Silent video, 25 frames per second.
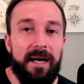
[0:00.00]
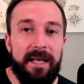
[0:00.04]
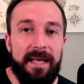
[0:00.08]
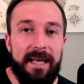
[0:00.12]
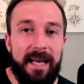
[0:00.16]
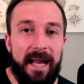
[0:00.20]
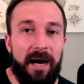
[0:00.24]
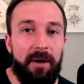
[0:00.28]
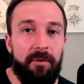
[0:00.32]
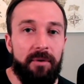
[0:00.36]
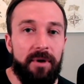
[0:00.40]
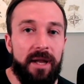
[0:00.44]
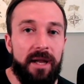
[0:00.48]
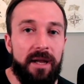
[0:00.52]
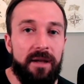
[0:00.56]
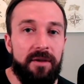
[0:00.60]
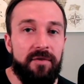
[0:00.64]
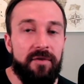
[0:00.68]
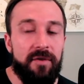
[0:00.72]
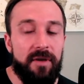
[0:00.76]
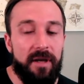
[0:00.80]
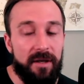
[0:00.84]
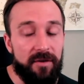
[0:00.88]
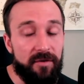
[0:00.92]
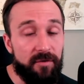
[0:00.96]

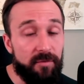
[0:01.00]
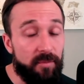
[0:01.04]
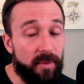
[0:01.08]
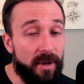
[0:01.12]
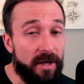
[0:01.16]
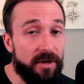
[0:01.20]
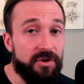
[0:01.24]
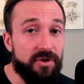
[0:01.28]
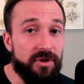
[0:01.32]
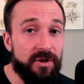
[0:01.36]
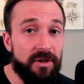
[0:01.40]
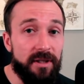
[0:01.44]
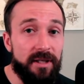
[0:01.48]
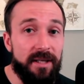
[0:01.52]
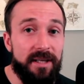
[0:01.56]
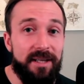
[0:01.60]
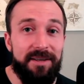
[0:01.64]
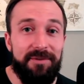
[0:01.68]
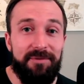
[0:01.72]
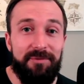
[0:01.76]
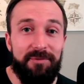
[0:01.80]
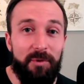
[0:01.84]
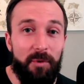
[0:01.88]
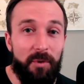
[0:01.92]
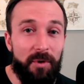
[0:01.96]
nowadays, especially
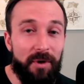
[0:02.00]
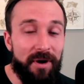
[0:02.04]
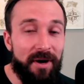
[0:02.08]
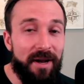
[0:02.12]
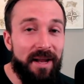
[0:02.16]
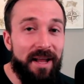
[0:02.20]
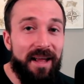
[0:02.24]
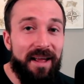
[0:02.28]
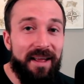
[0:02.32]
for